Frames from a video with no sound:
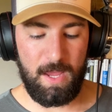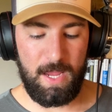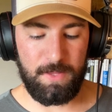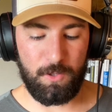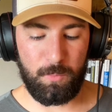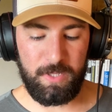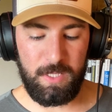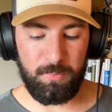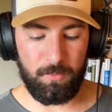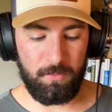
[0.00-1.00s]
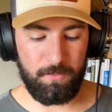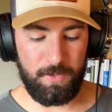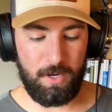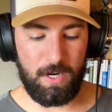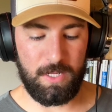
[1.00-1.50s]
and there are people
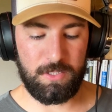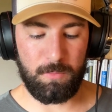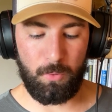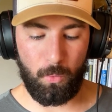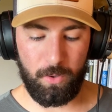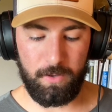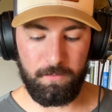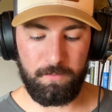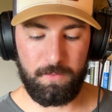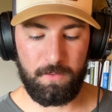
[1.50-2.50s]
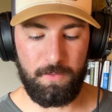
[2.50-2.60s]
that are not supportive,